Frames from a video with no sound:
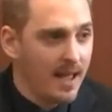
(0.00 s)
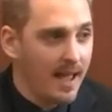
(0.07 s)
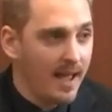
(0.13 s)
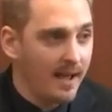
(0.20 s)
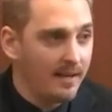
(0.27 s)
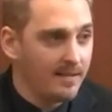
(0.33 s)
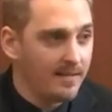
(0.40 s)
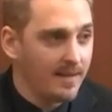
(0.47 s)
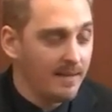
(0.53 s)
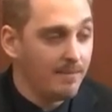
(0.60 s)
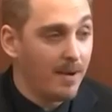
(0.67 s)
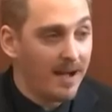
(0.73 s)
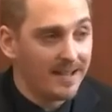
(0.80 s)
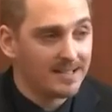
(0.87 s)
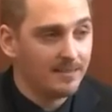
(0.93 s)
And
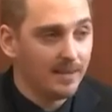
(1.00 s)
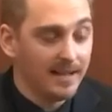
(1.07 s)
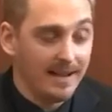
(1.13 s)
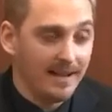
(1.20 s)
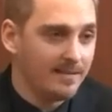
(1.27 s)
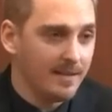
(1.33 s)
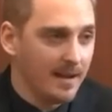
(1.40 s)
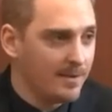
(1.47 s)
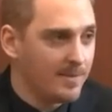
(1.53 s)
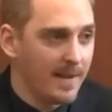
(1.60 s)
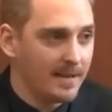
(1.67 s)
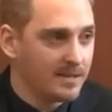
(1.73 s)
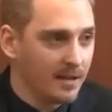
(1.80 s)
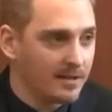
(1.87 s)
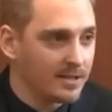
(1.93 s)
then possibly, it
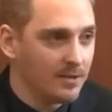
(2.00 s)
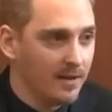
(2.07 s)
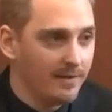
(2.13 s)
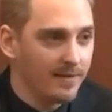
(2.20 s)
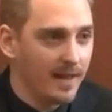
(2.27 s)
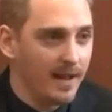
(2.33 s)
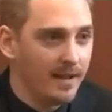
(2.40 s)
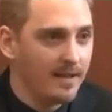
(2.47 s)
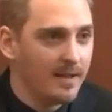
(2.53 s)
depends also if